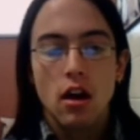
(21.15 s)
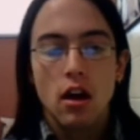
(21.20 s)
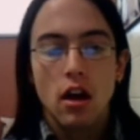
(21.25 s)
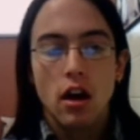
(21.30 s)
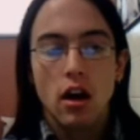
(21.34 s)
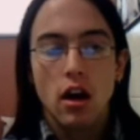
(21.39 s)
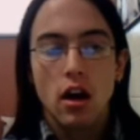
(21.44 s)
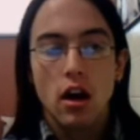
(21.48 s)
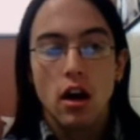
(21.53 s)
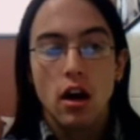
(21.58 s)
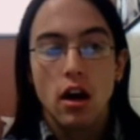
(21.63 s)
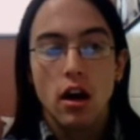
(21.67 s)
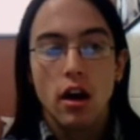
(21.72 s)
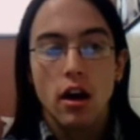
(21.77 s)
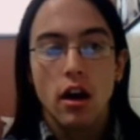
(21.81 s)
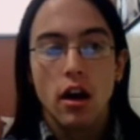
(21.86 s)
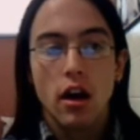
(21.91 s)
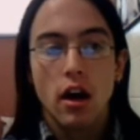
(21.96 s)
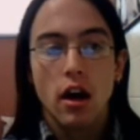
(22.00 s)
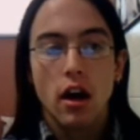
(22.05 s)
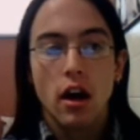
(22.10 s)

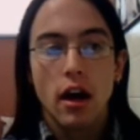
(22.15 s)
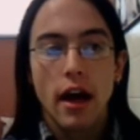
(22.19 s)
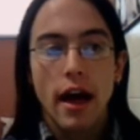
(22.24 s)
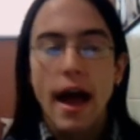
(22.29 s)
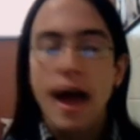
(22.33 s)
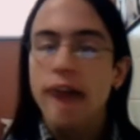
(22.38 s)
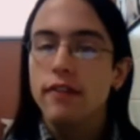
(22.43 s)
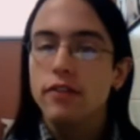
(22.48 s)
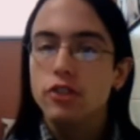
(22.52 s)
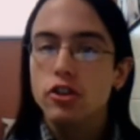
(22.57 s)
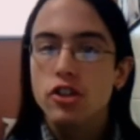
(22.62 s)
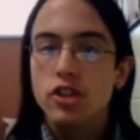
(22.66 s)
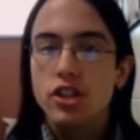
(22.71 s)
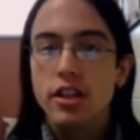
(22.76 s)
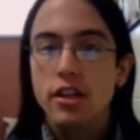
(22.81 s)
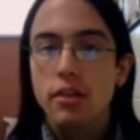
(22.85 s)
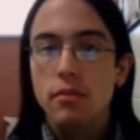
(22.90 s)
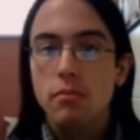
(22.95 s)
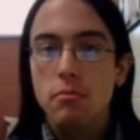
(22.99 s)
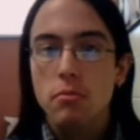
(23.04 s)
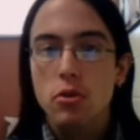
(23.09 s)
After
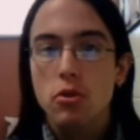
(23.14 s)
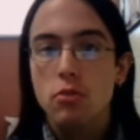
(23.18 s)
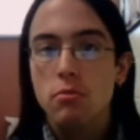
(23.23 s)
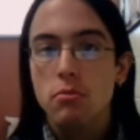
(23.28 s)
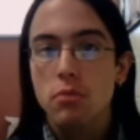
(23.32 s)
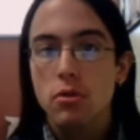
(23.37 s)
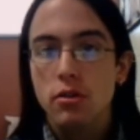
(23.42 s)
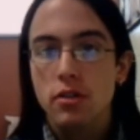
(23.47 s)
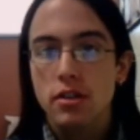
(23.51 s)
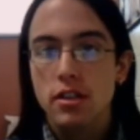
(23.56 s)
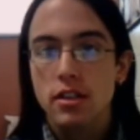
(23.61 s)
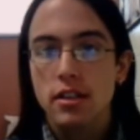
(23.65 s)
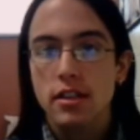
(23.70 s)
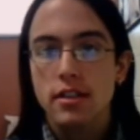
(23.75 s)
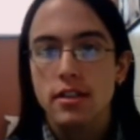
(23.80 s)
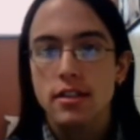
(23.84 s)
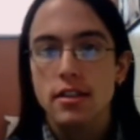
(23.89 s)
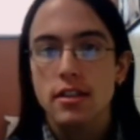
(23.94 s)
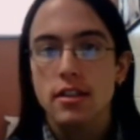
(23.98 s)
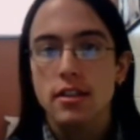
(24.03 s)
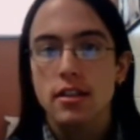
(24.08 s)
seeing Moot
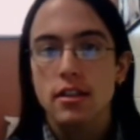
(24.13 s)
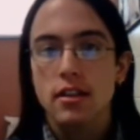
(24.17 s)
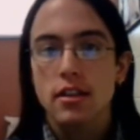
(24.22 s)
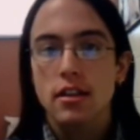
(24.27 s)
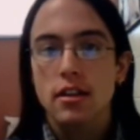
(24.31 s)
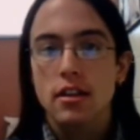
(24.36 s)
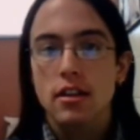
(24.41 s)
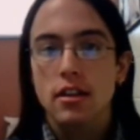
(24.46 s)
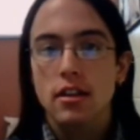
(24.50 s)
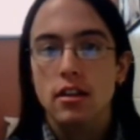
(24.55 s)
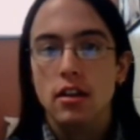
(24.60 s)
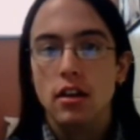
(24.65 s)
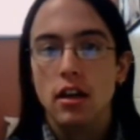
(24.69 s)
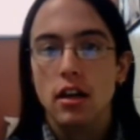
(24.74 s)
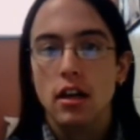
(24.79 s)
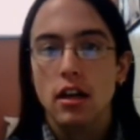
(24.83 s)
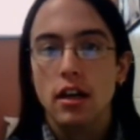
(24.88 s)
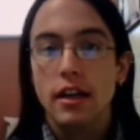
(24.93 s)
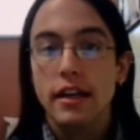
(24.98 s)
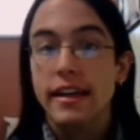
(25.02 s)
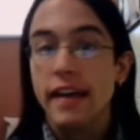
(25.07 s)
Booksley's
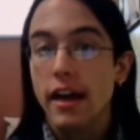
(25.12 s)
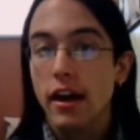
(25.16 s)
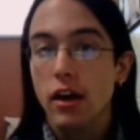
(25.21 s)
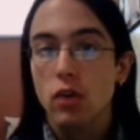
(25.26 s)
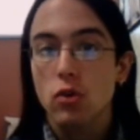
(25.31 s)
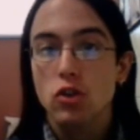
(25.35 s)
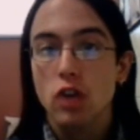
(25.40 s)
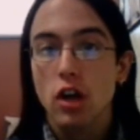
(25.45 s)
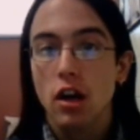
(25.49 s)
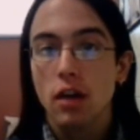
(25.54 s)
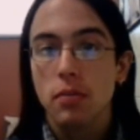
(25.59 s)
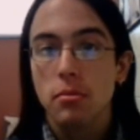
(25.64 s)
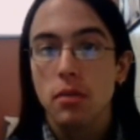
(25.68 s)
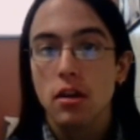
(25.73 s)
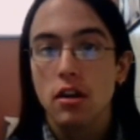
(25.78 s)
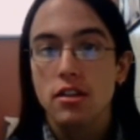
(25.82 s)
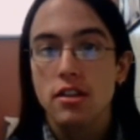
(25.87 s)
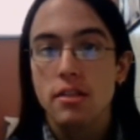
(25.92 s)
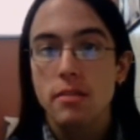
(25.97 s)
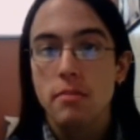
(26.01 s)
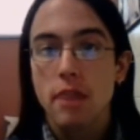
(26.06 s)
ghetto
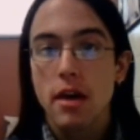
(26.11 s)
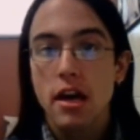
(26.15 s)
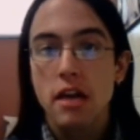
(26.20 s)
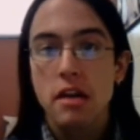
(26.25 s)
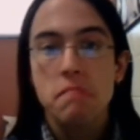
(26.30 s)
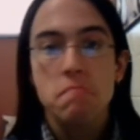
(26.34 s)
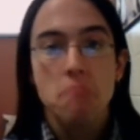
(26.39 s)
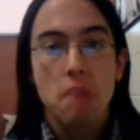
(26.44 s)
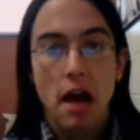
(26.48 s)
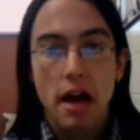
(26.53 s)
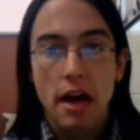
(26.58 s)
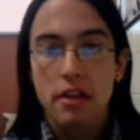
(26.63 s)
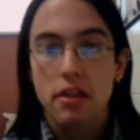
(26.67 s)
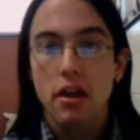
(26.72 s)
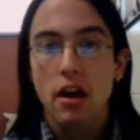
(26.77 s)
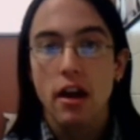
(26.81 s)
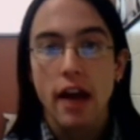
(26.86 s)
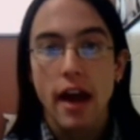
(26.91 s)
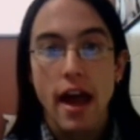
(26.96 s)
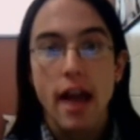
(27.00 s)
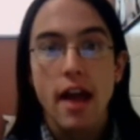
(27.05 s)
talkbox he made, I
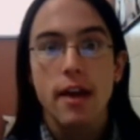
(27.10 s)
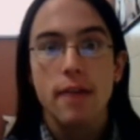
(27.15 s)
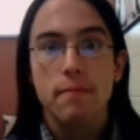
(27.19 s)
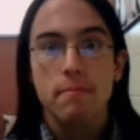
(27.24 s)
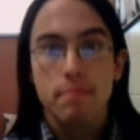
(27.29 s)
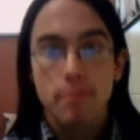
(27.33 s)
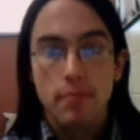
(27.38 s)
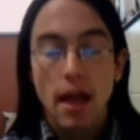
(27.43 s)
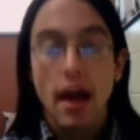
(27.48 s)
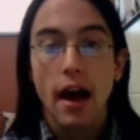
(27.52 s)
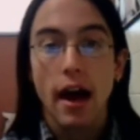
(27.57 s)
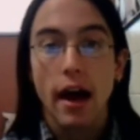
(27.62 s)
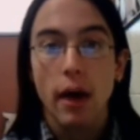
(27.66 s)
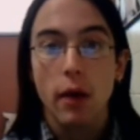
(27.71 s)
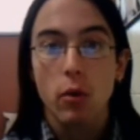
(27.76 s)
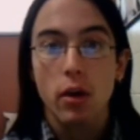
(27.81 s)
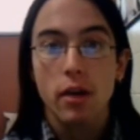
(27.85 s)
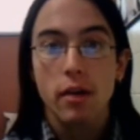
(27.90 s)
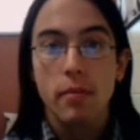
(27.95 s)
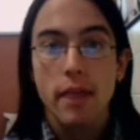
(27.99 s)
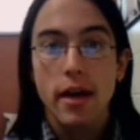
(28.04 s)
thought, hey, I
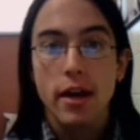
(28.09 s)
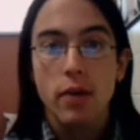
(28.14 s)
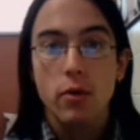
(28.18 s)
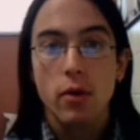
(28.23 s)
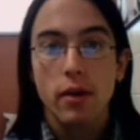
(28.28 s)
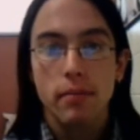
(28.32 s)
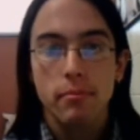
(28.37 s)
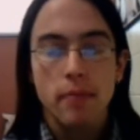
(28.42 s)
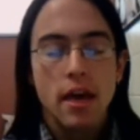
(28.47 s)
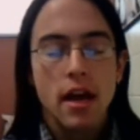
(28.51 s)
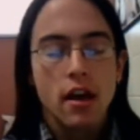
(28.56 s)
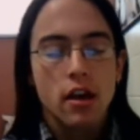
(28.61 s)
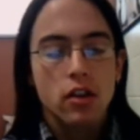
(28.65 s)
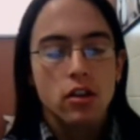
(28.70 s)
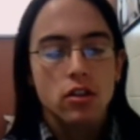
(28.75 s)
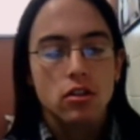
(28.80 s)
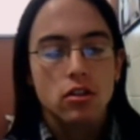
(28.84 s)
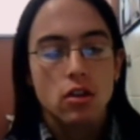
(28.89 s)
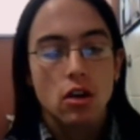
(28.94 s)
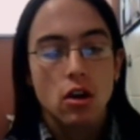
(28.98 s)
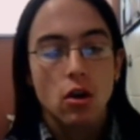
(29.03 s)
want to make one.
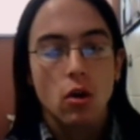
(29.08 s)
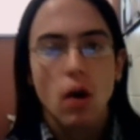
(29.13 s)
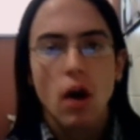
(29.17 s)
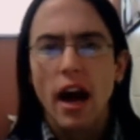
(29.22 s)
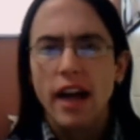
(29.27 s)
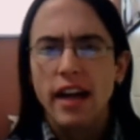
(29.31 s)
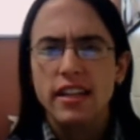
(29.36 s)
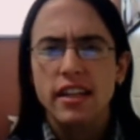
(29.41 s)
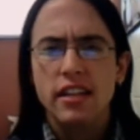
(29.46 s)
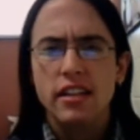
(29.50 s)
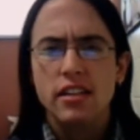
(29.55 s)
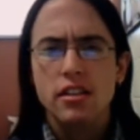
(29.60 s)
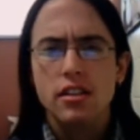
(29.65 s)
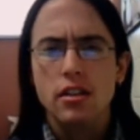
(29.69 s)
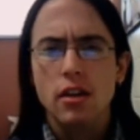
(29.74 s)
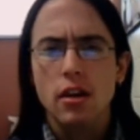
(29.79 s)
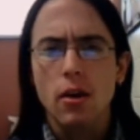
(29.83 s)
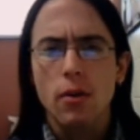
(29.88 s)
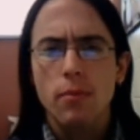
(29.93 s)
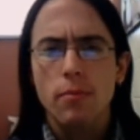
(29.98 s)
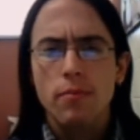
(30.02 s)
So I did
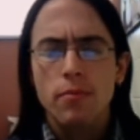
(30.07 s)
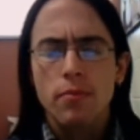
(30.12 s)
so.